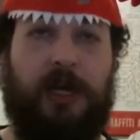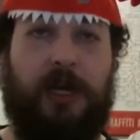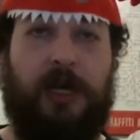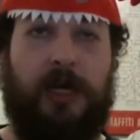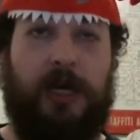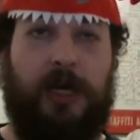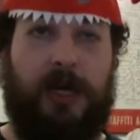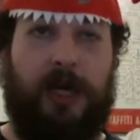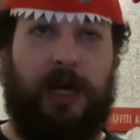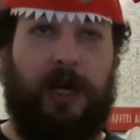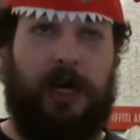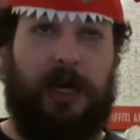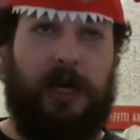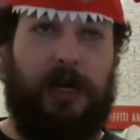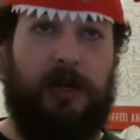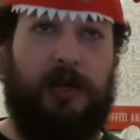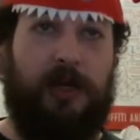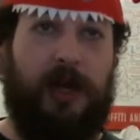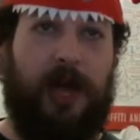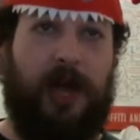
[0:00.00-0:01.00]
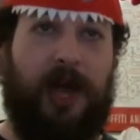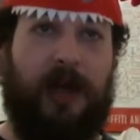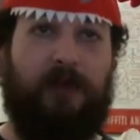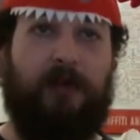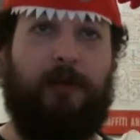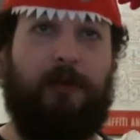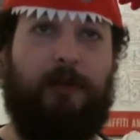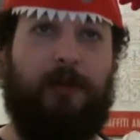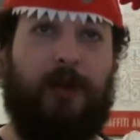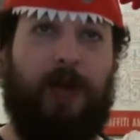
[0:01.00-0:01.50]
You can have
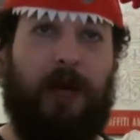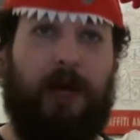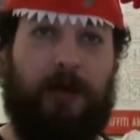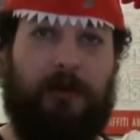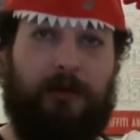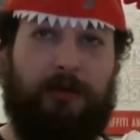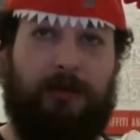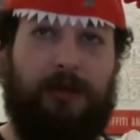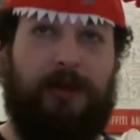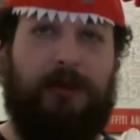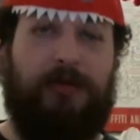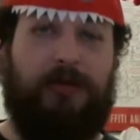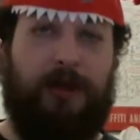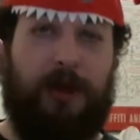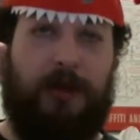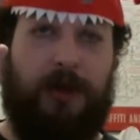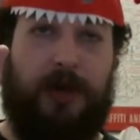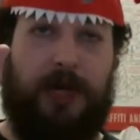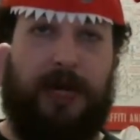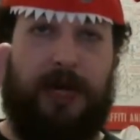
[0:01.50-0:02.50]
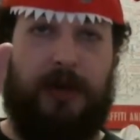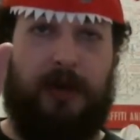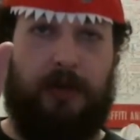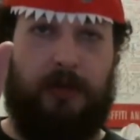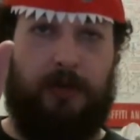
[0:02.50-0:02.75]
a block free floating